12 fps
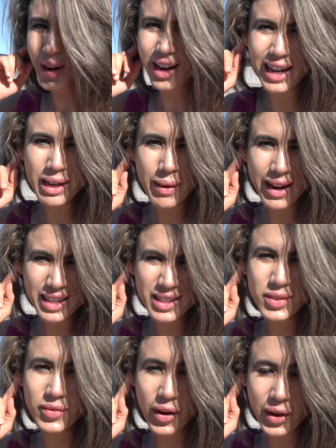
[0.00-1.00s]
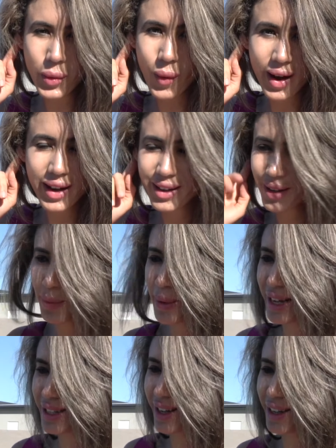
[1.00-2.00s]
I like about it is it's very quiet
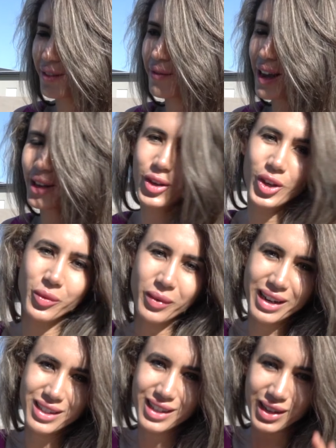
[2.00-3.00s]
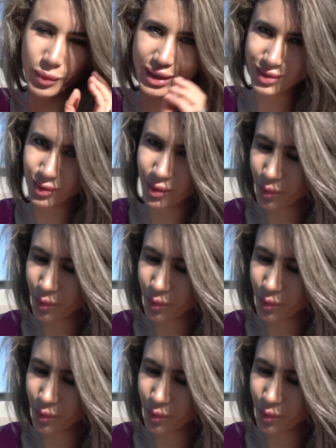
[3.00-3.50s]
compared to like a vacuum, and it's like wasting all the